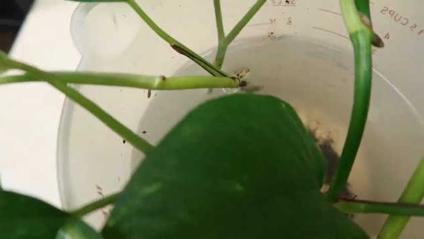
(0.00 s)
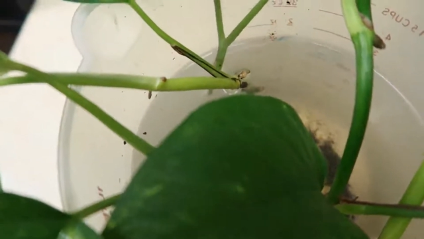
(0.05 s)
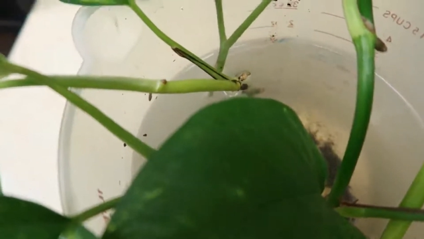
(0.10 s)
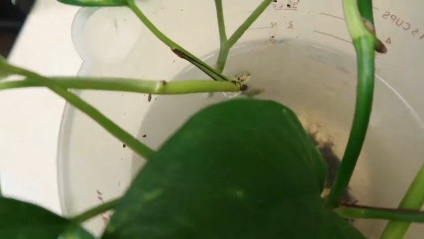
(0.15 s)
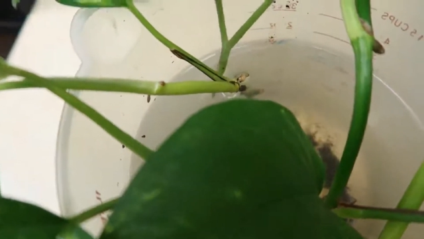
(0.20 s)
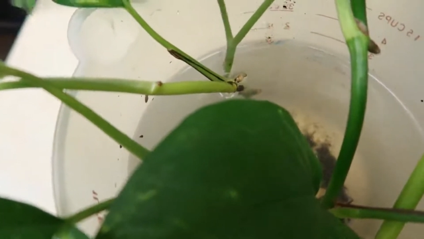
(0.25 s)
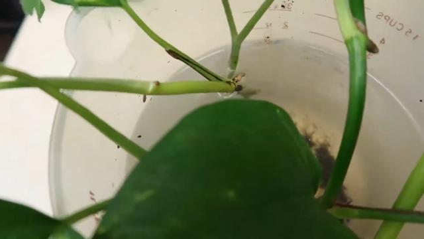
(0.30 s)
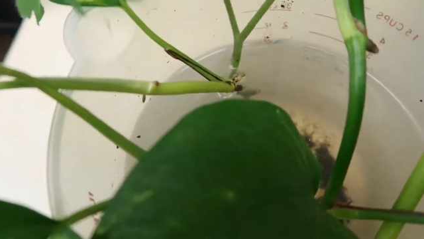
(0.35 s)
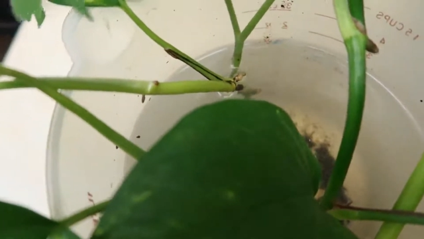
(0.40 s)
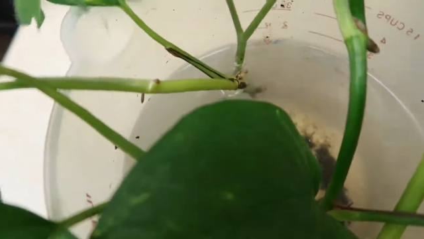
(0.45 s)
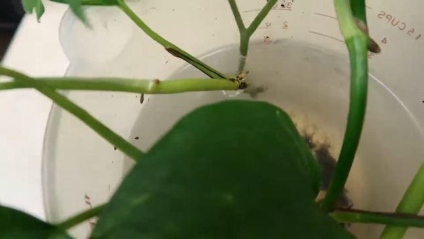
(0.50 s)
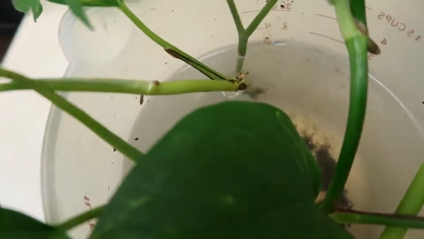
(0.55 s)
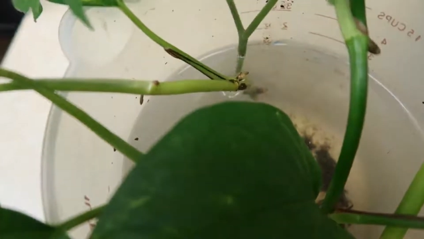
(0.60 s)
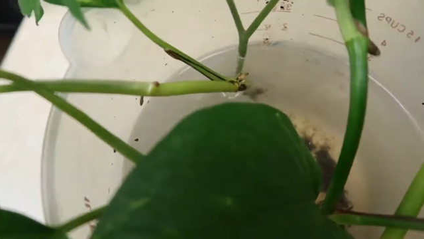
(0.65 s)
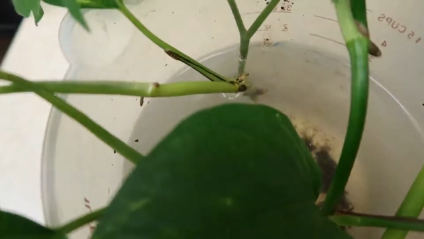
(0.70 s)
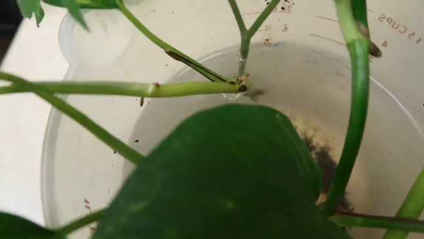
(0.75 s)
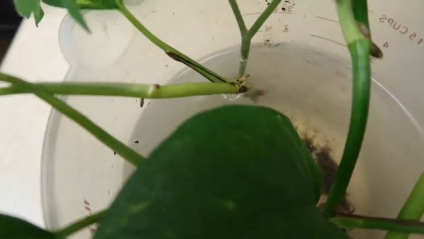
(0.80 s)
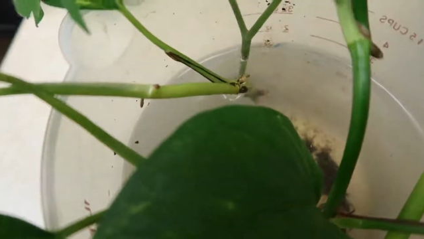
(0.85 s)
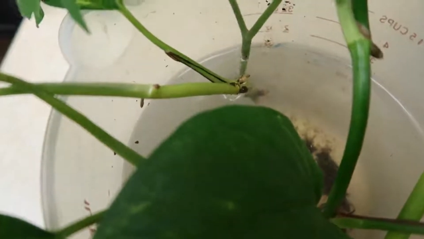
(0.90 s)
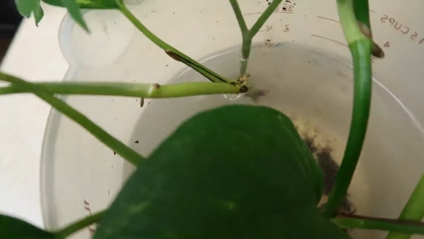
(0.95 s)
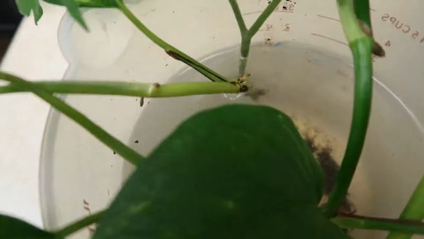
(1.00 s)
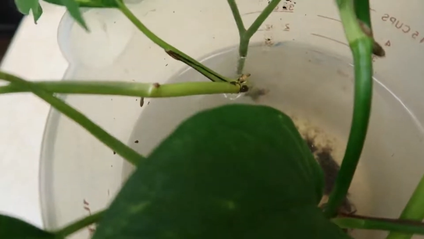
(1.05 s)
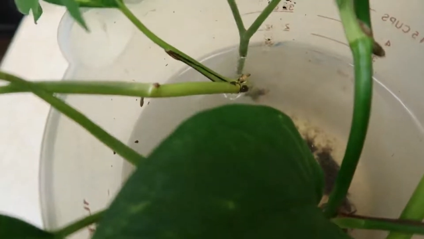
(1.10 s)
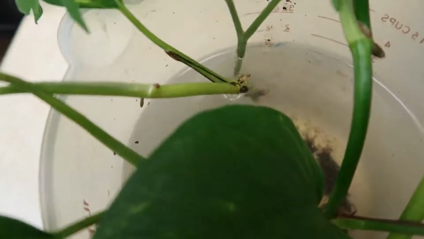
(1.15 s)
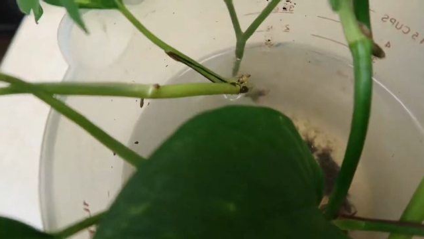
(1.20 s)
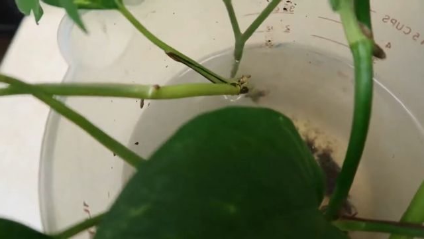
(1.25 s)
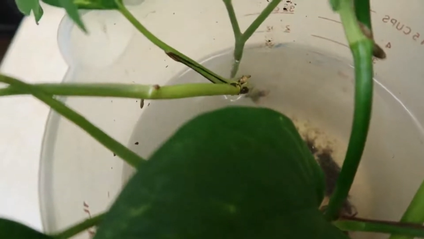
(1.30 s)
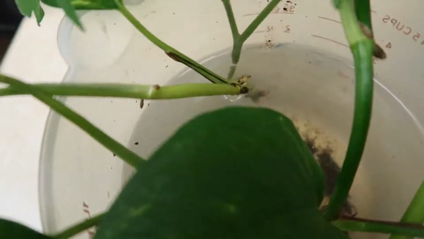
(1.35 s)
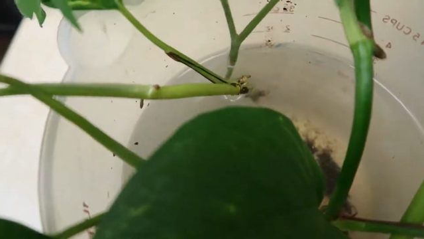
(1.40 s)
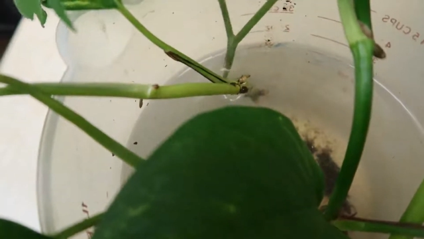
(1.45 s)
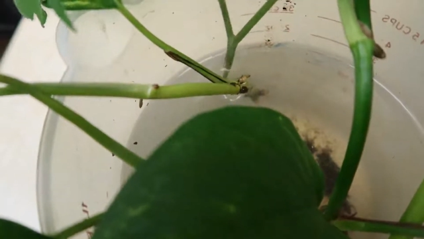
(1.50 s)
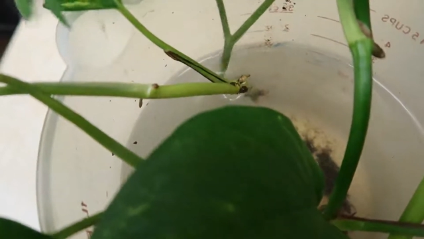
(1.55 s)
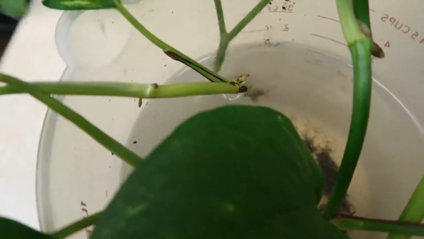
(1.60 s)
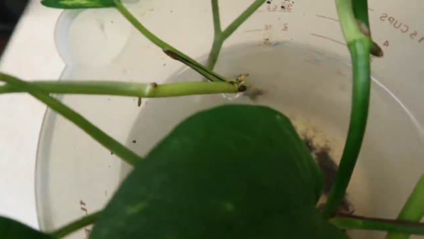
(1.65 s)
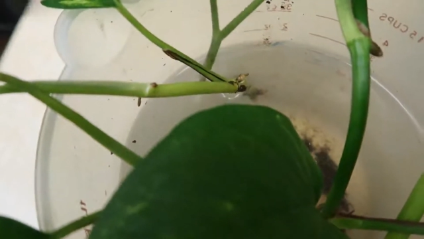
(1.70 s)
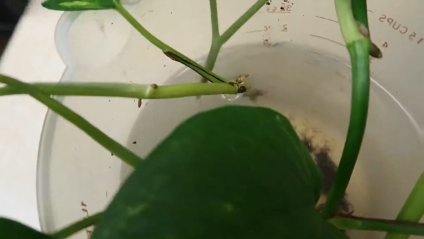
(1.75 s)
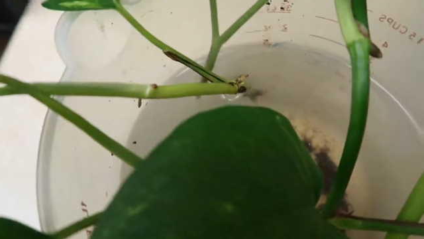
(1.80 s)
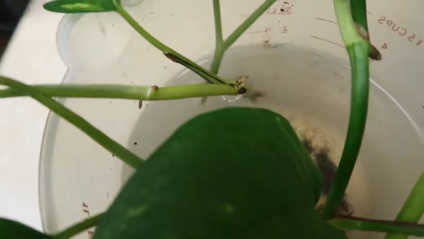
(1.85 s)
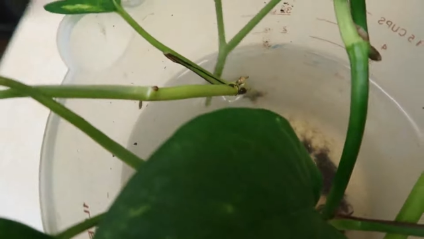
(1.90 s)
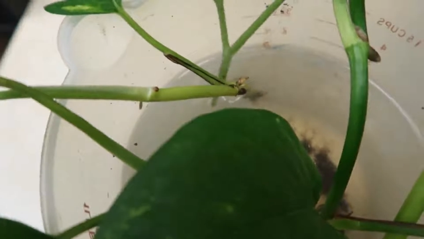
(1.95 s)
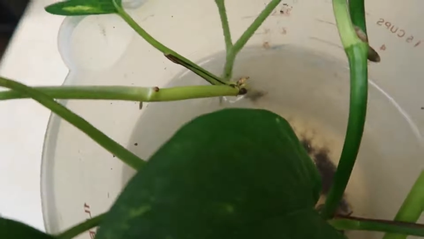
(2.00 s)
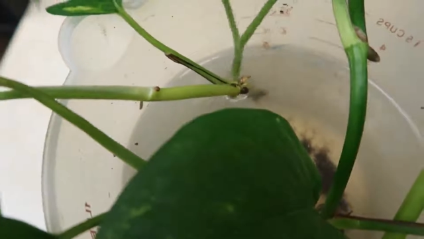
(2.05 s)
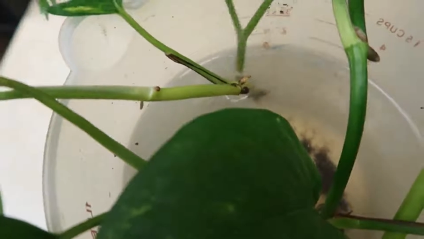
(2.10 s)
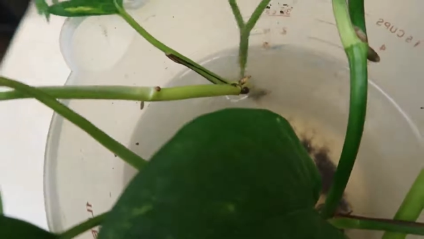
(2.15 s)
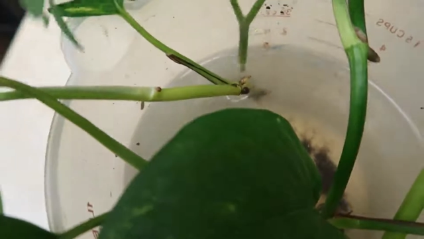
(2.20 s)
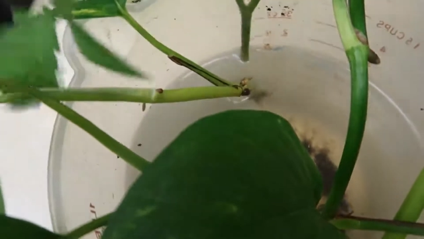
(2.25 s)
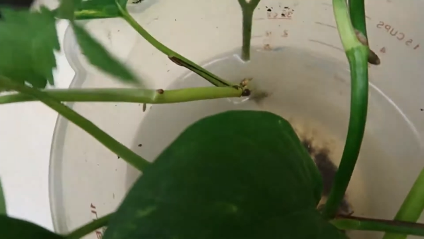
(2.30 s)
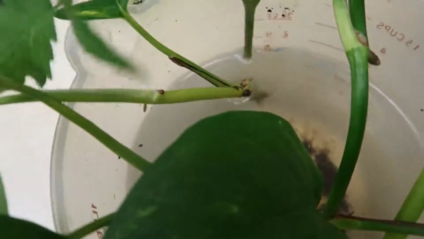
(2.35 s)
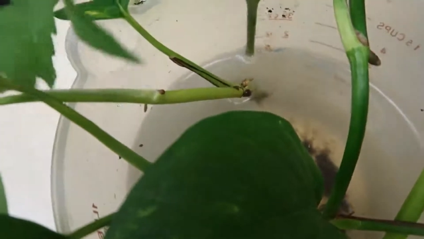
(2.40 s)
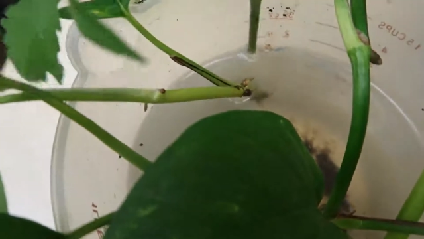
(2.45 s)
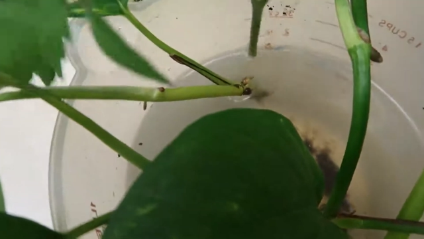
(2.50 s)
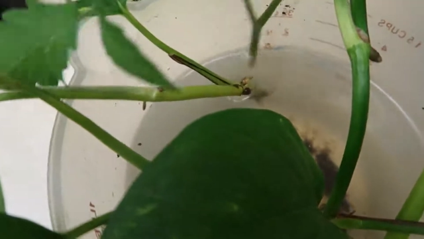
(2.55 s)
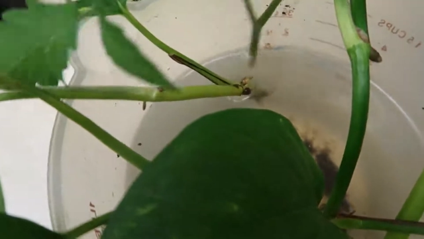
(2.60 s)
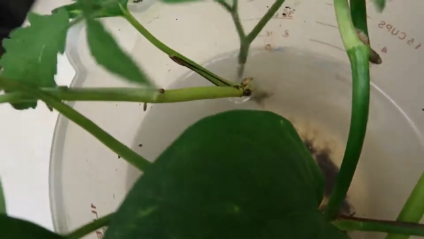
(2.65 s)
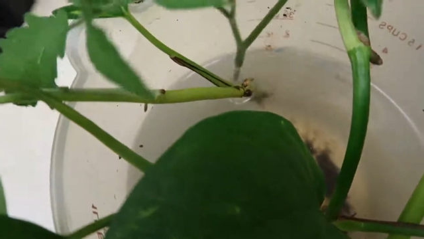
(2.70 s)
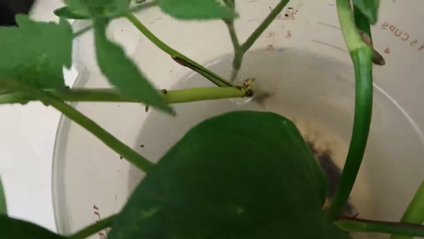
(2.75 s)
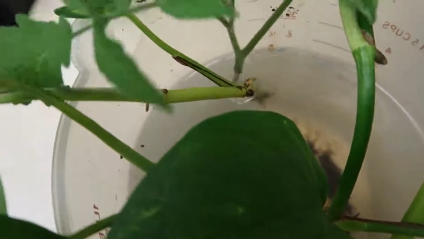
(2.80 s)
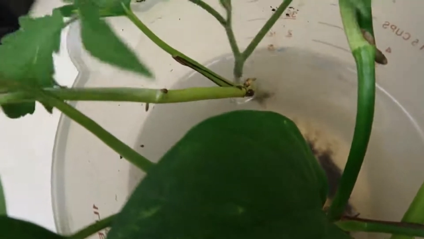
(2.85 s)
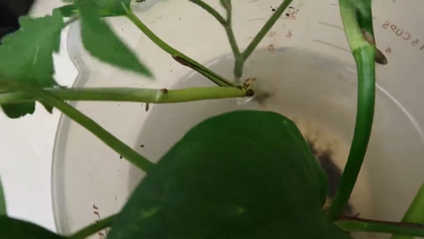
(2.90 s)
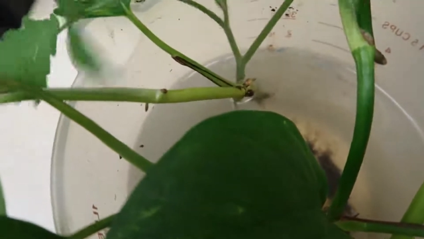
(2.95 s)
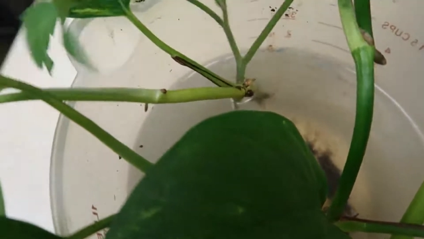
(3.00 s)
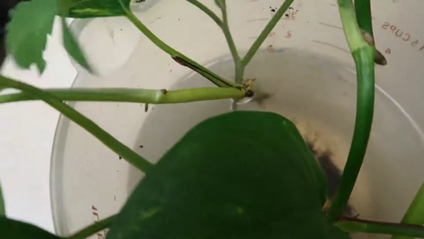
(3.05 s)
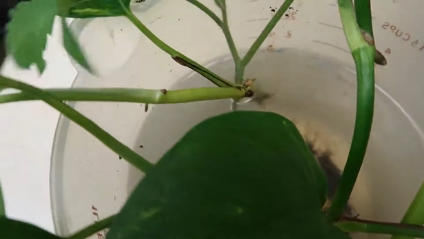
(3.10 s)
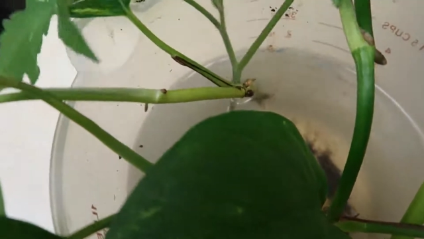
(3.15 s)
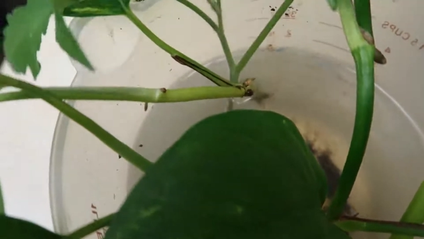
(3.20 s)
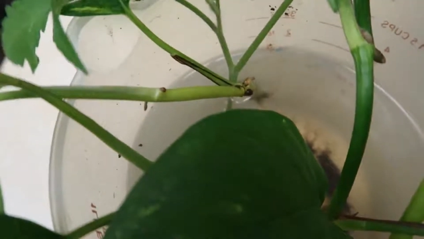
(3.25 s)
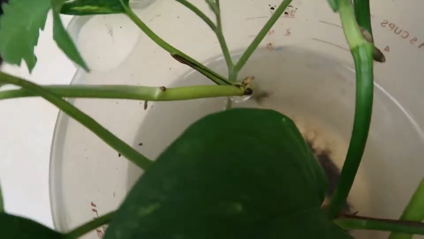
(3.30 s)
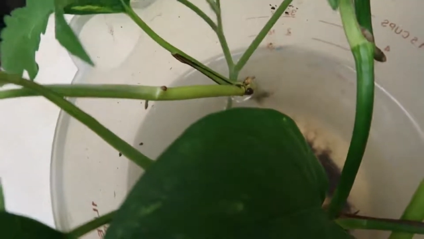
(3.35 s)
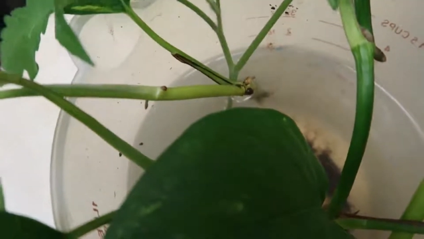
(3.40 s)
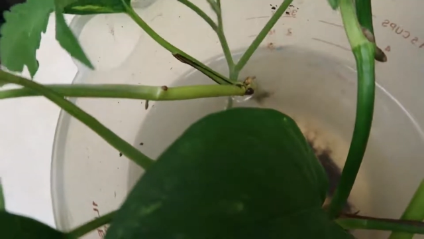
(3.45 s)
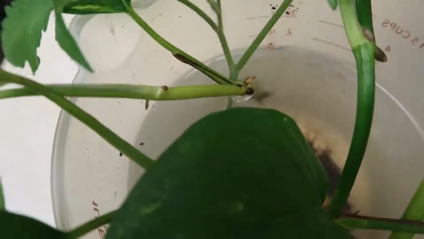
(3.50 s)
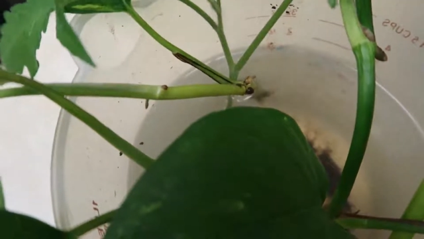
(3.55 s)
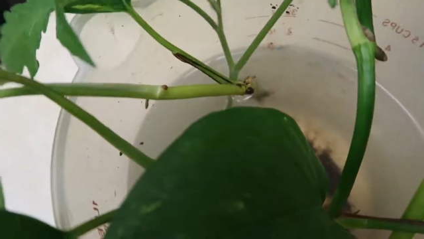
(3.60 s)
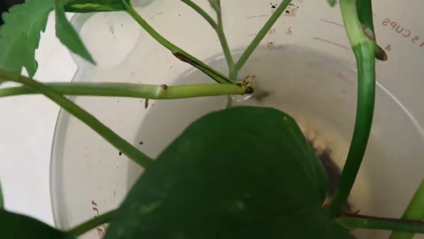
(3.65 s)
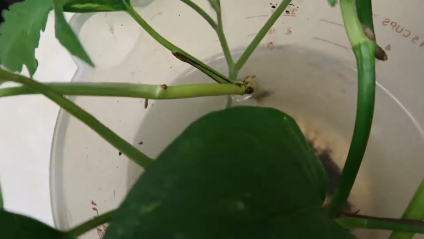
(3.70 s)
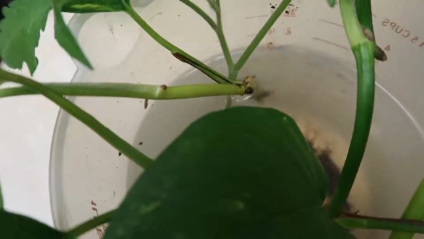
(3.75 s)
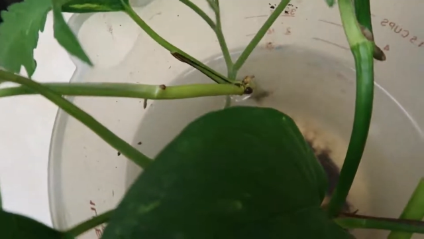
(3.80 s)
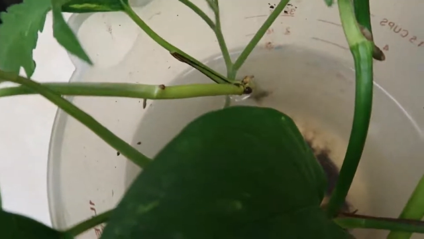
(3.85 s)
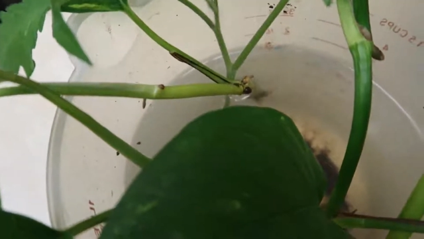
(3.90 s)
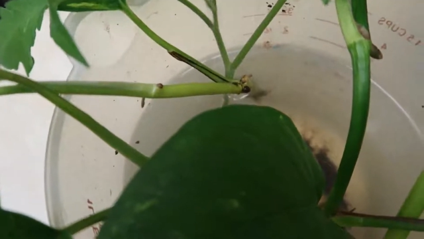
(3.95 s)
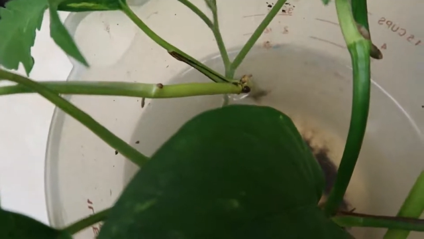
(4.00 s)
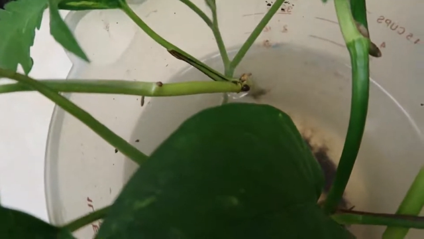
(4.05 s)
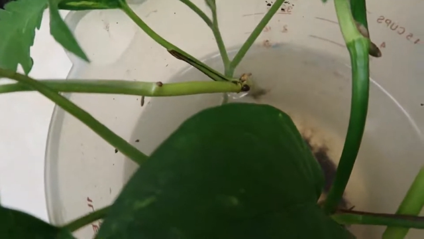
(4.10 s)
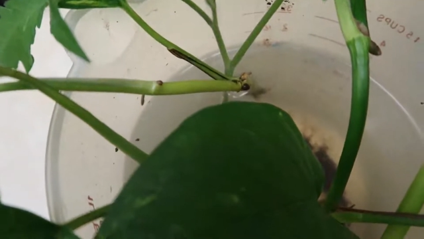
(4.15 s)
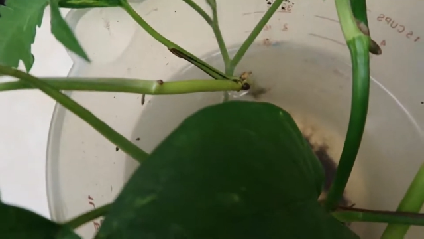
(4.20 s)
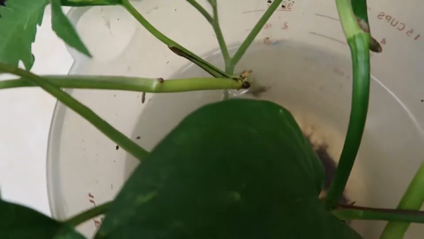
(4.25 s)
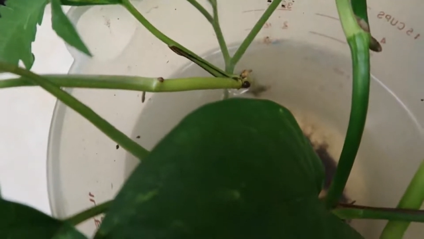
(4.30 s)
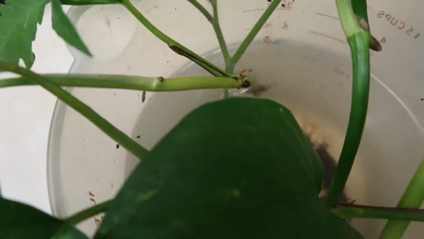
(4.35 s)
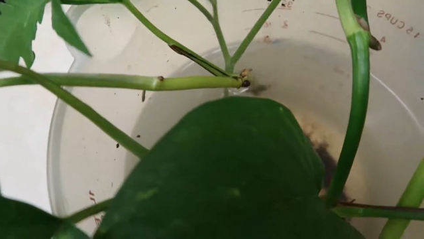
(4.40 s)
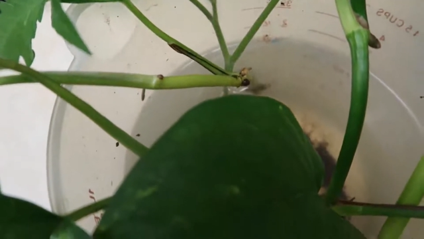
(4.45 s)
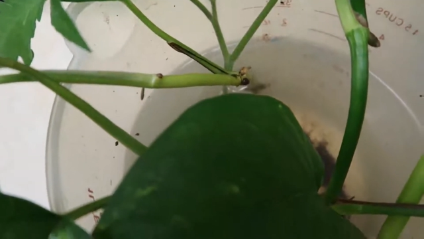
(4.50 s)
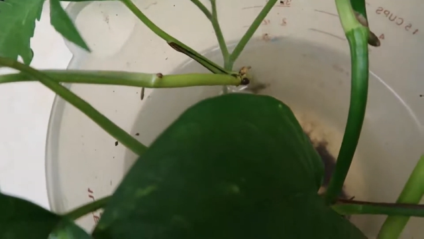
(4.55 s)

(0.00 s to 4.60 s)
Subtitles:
Nobody's mouth can be seen.